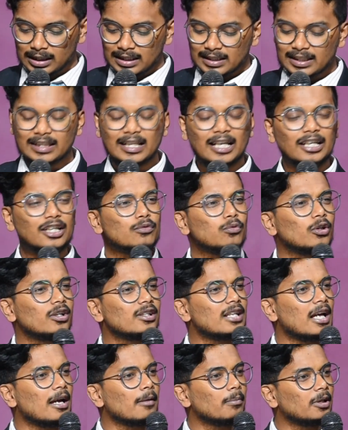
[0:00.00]
See, that is what
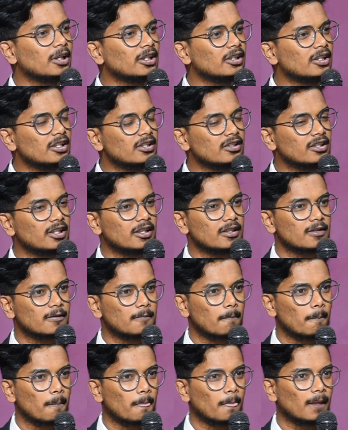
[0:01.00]
is happening these
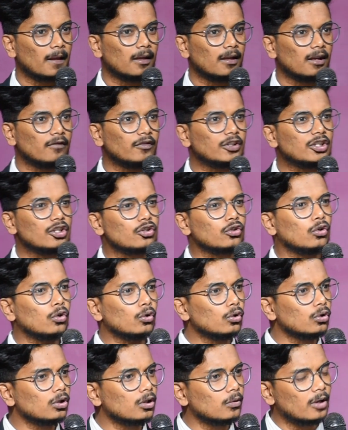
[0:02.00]
days with this
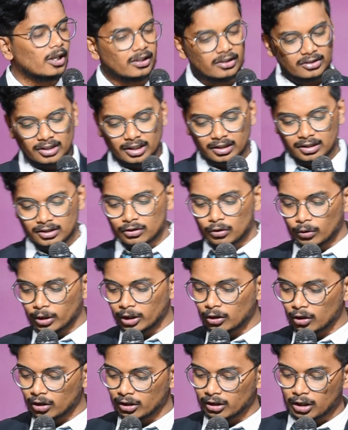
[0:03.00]
coronavirus that is
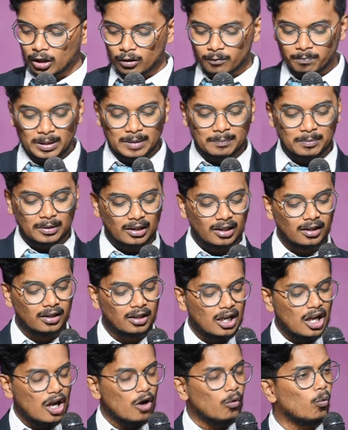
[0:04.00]
going on around. People are
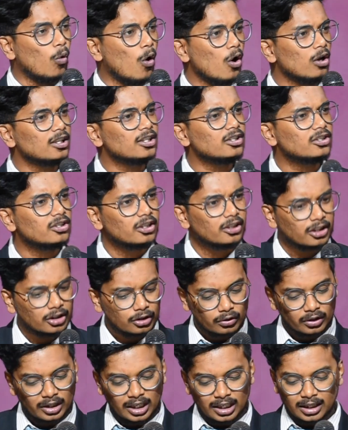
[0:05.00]

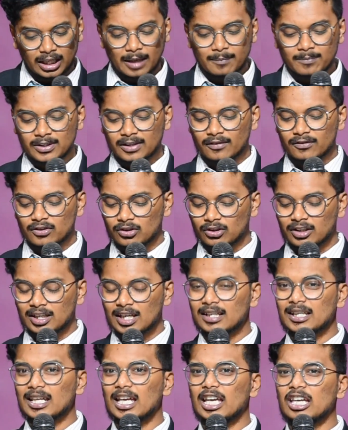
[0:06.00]
volunteering to get themselves to get